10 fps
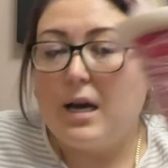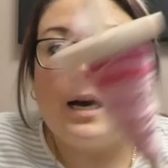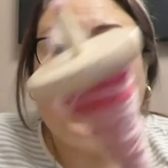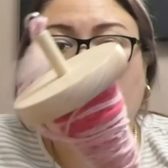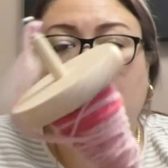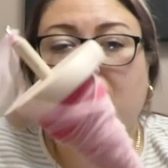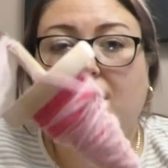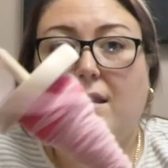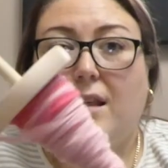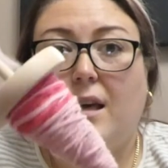
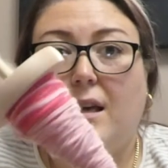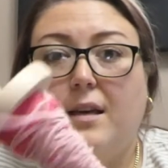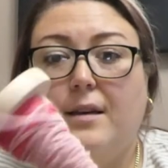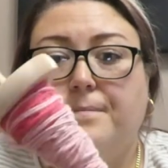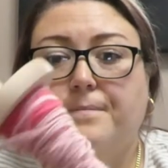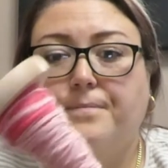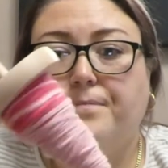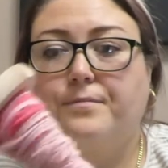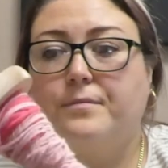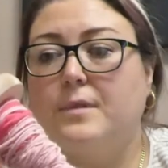and the
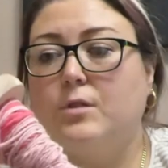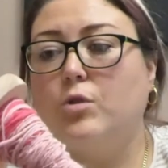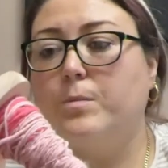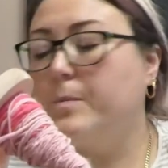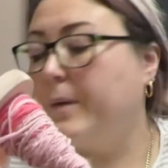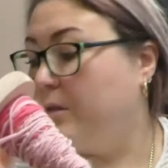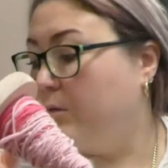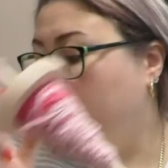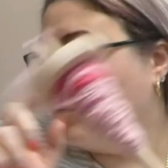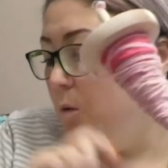drop
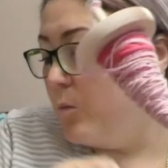spindle